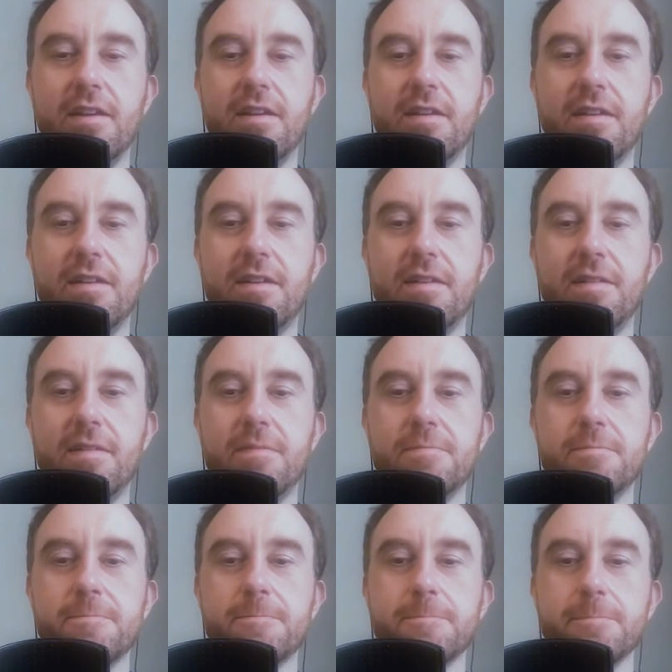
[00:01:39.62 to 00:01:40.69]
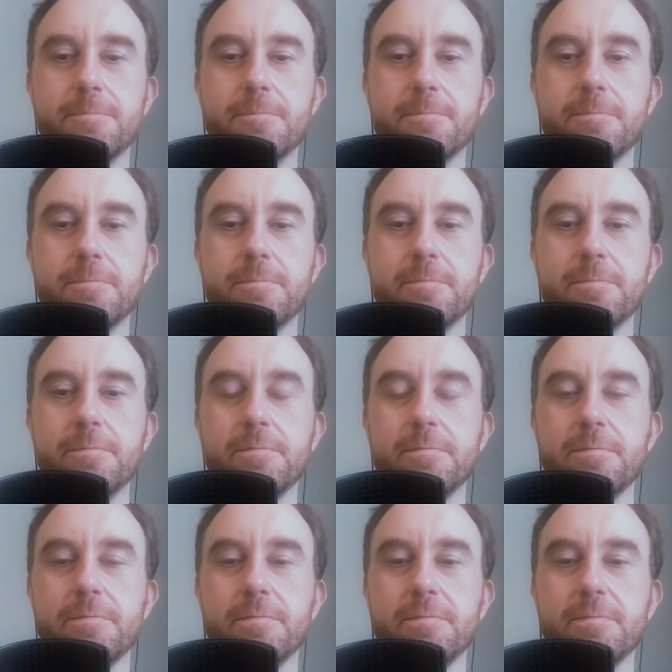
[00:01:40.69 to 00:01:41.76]

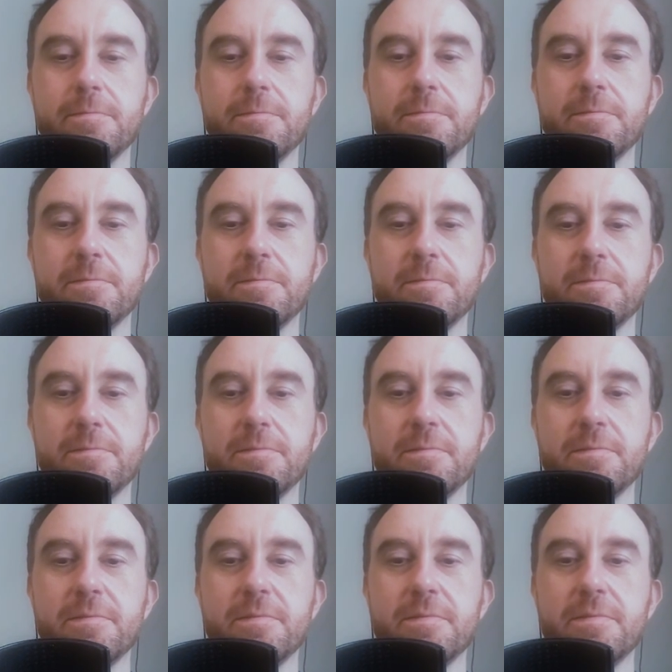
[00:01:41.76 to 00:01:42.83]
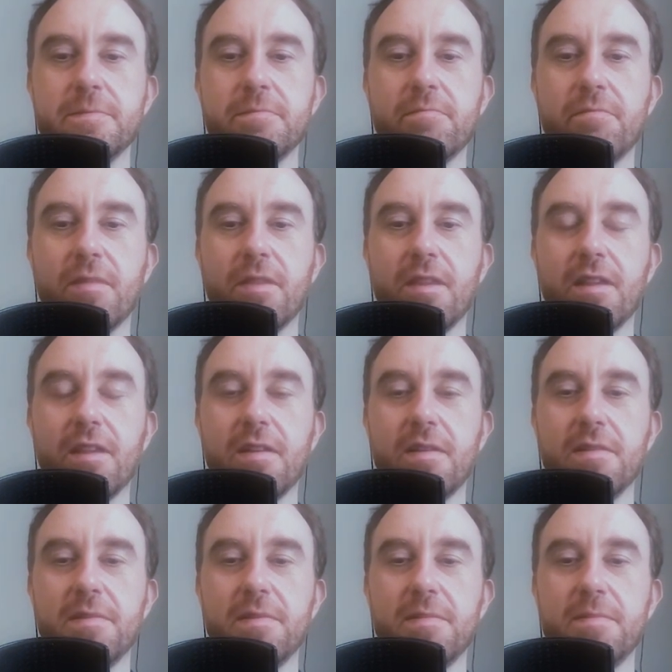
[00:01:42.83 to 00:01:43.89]

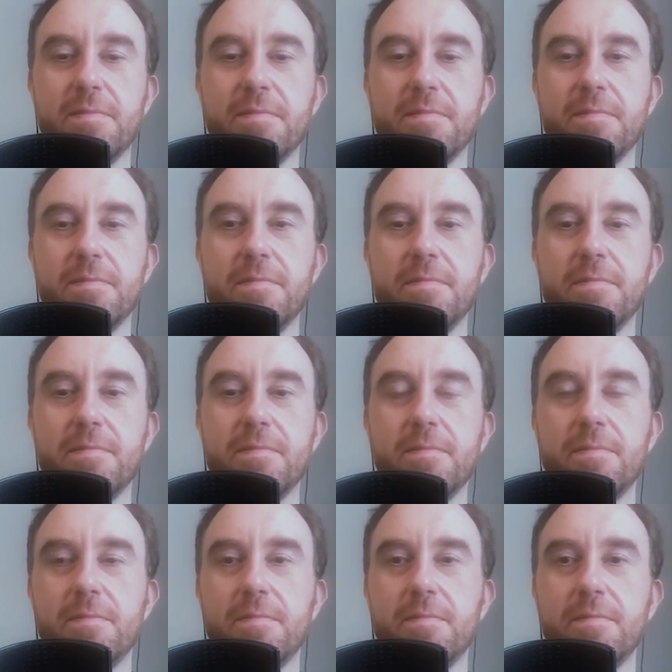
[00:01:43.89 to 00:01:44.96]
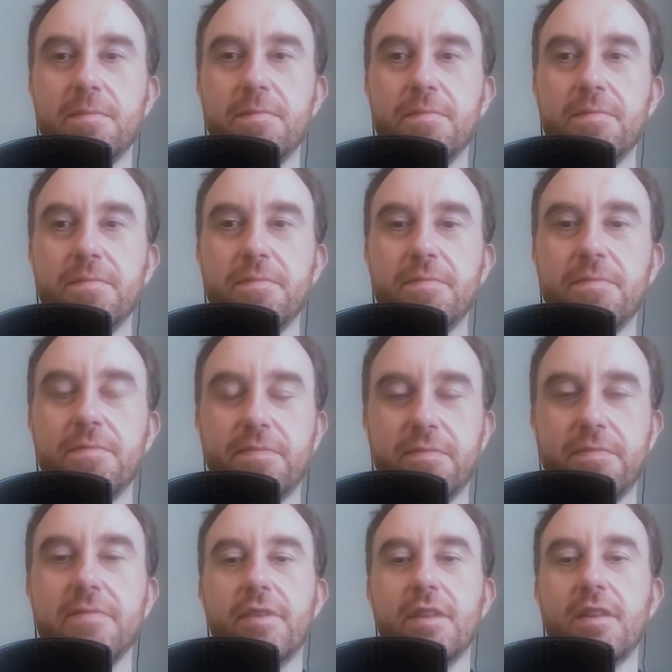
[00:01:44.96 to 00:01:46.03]

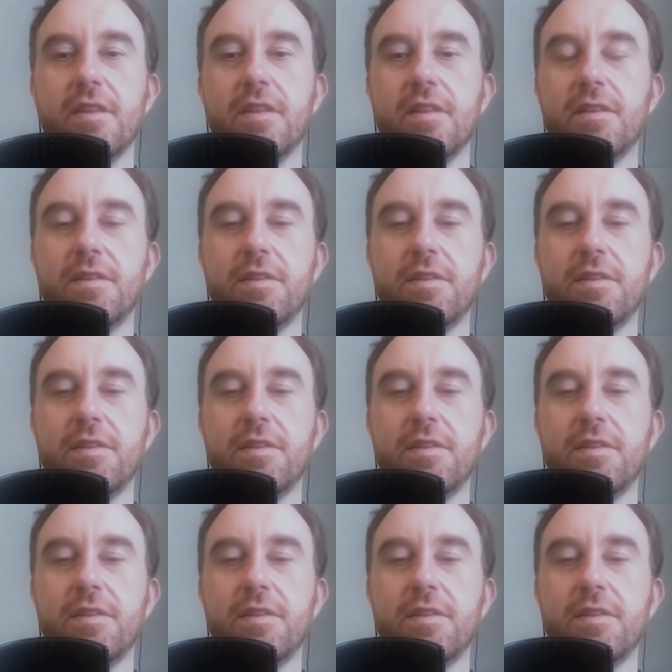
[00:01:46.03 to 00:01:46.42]
This person isn't speaking.